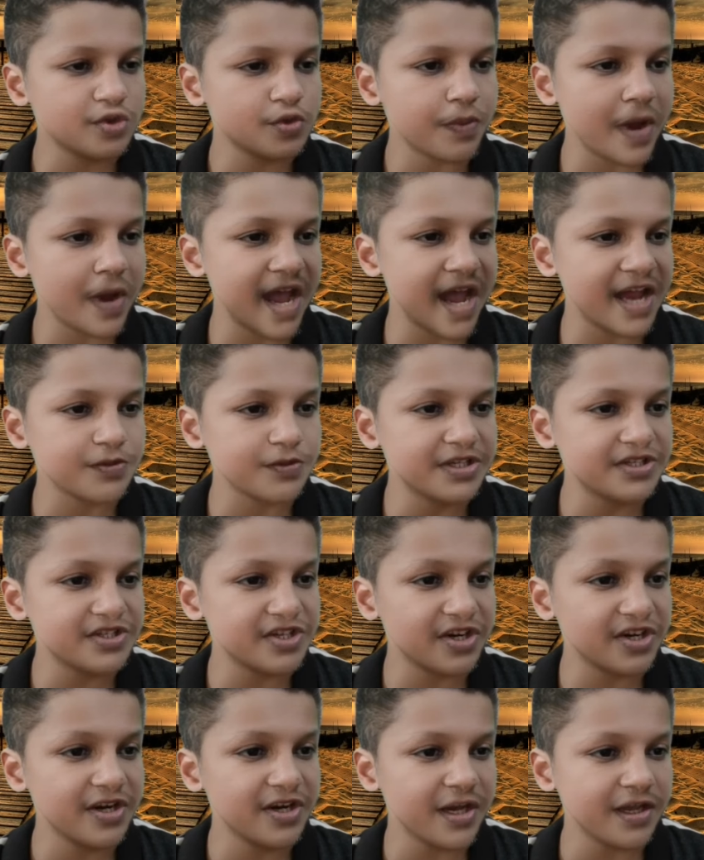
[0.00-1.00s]
part,
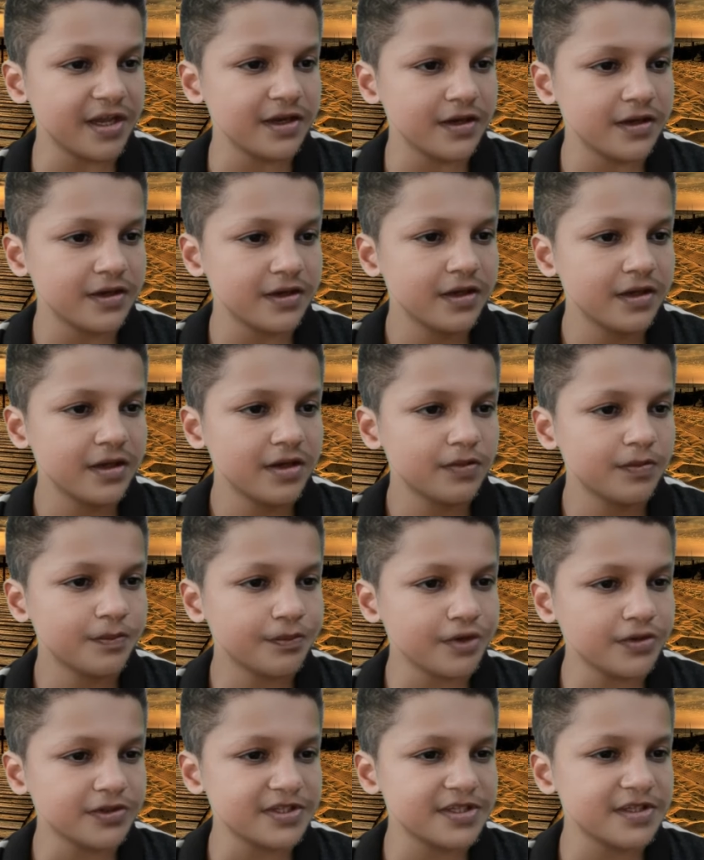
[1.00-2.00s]
Mister Gunn
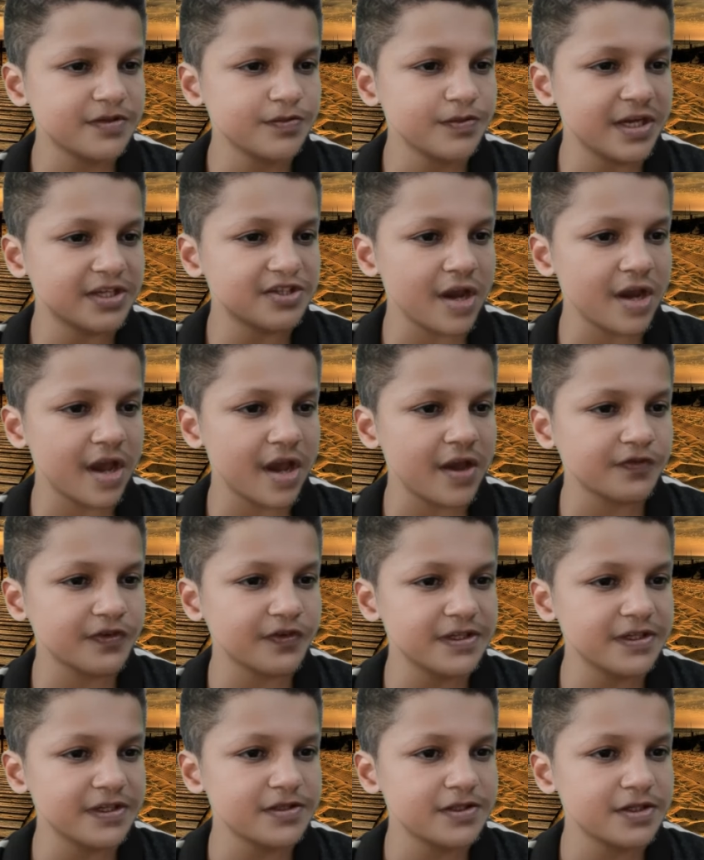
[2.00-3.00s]
puts much of
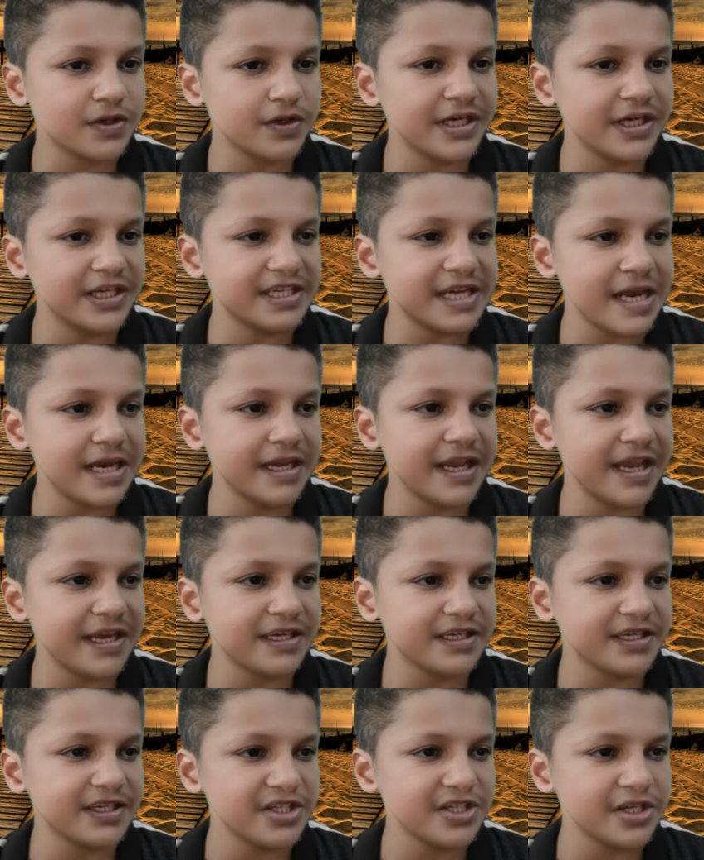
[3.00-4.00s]
his storytelling
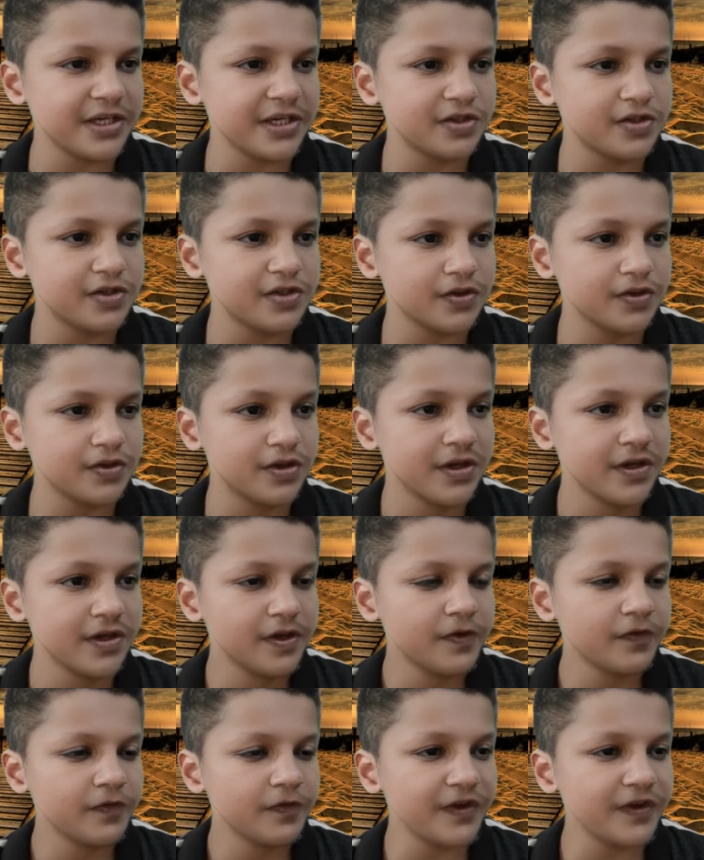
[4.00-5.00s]
energy into
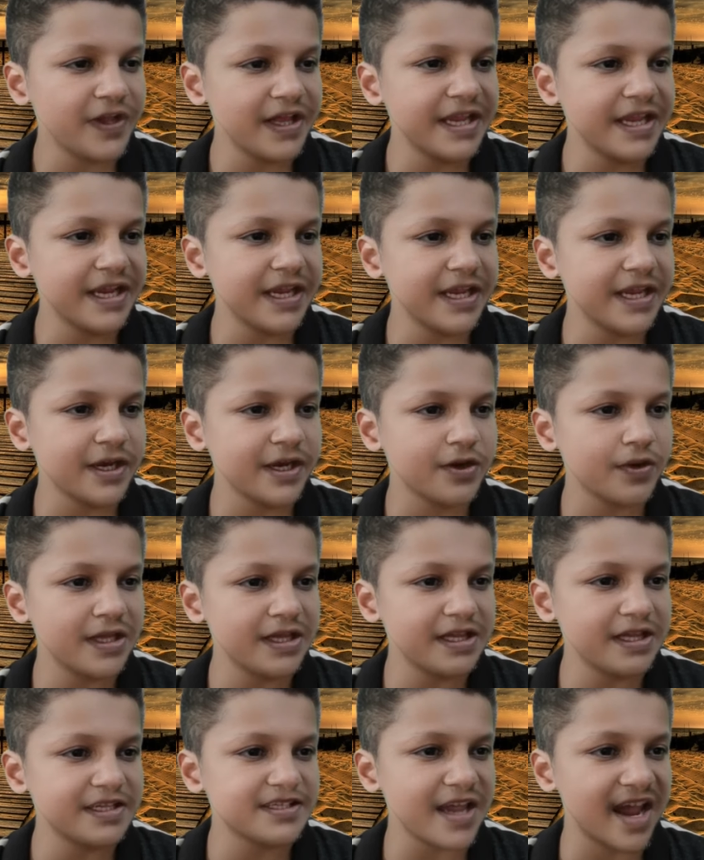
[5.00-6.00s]
filling in
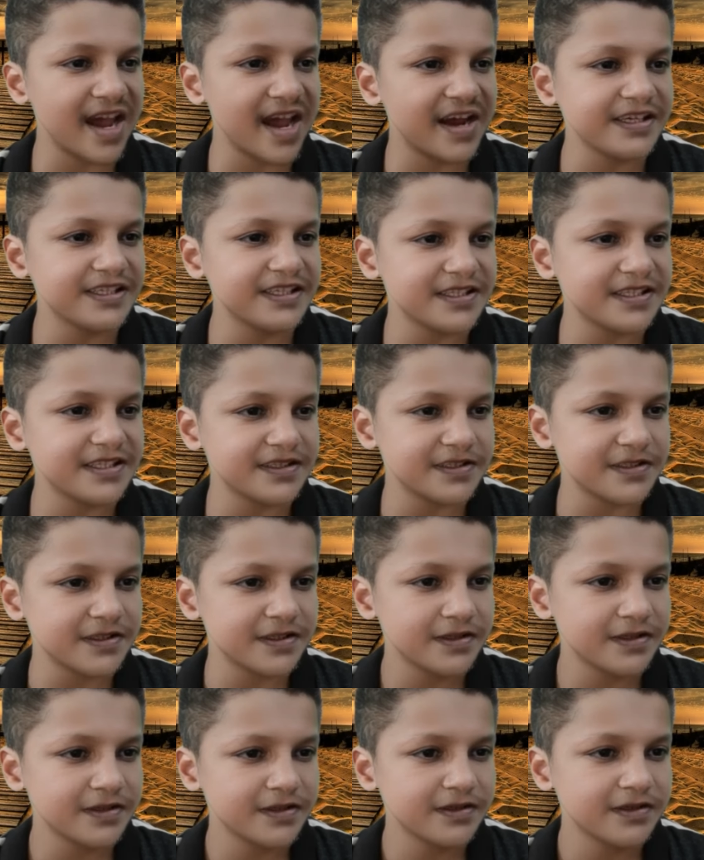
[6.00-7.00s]
Quill's origins,
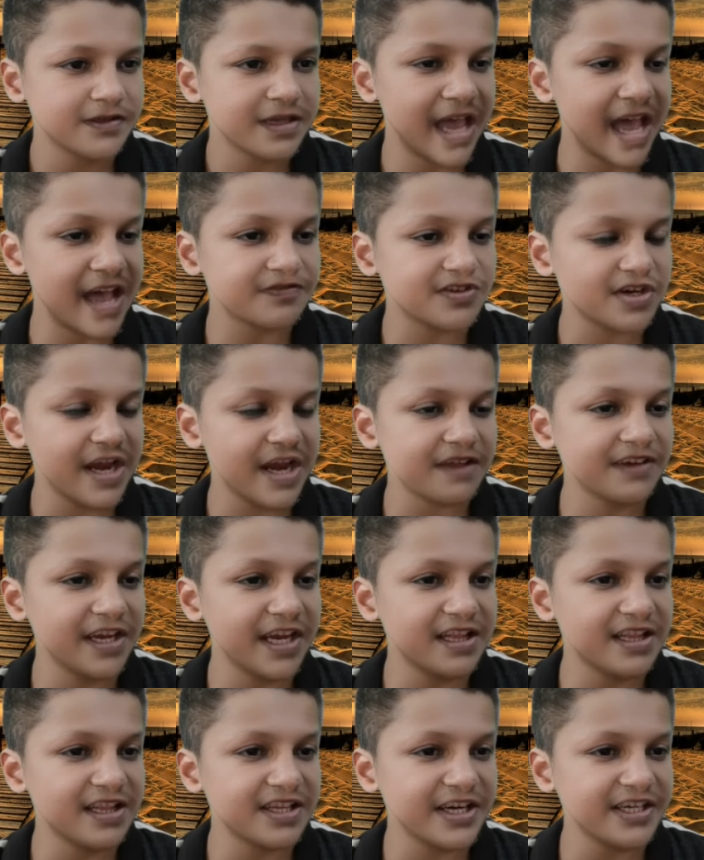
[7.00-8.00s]
after having
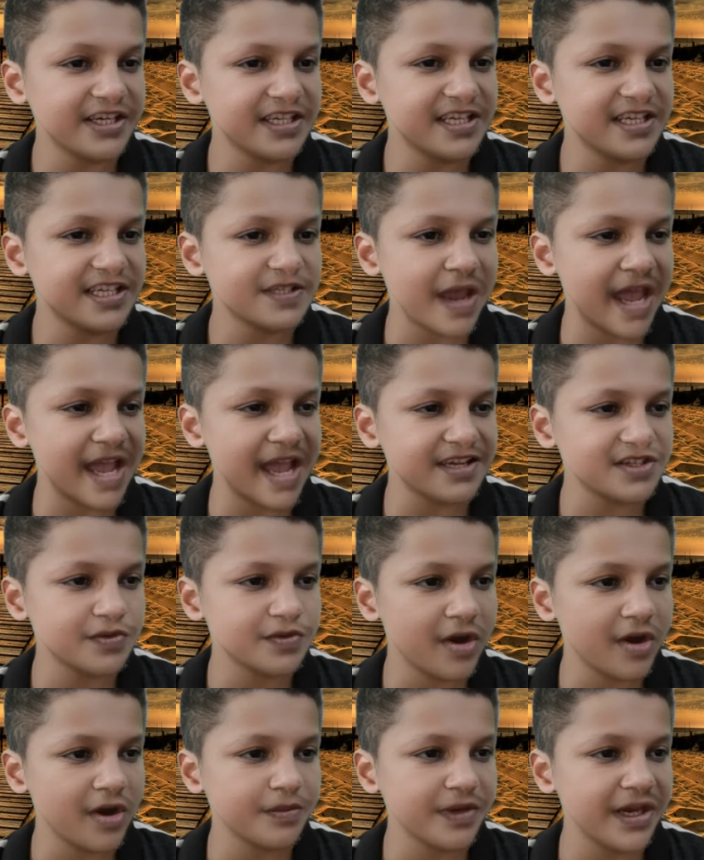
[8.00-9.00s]
already dispatched
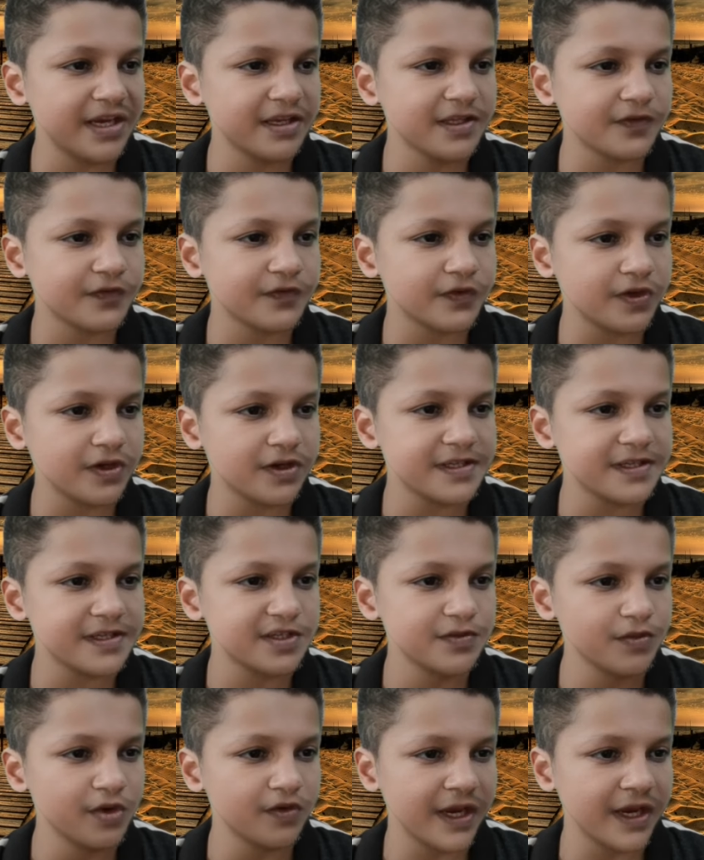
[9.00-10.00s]
Mom in the first
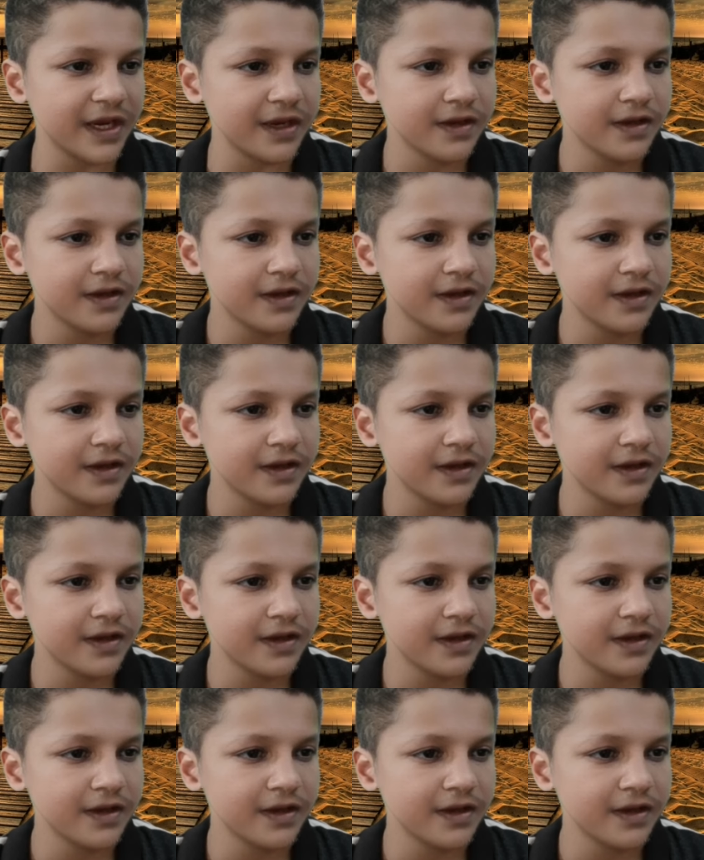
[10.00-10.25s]
movie.